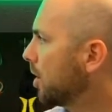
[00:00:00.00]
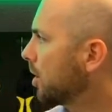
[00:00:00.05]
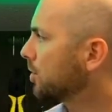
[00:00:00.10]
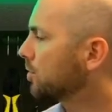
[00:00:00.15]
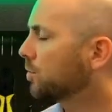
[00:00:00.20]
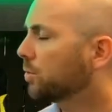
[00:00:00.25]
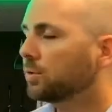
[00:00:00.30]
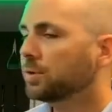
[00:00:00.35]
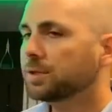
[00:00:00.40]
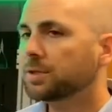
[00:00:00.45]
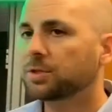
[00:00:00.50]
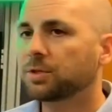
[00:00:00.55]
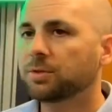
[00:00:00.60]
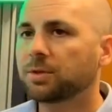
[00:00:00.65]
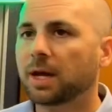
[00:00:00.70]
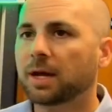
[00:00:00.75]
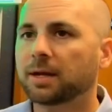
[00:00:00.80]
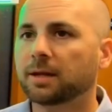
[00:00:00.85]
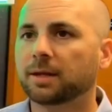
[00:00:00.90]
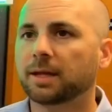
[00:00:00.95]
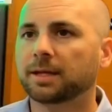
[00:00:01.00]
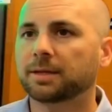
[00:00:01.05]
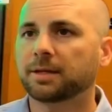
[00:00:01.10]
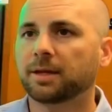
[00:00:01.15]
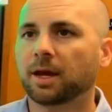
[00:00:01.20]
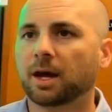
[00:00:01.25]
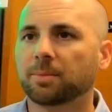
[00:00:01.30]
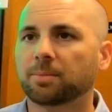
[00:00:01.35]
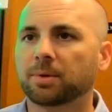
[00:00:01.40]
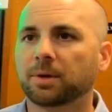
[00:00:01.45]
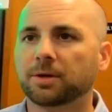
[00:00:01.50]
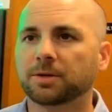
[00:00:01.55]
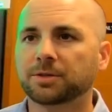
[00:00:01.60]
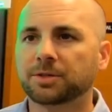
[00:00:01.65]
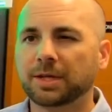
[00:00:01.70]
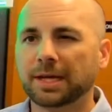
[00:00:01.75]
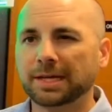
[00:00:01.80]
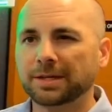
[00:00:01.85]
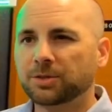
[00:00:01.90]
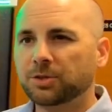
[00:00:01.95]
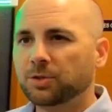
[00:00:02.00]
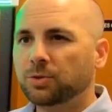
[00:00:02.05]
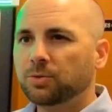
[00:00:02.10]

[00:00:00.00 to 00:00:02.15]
Our goal is to not let the operators get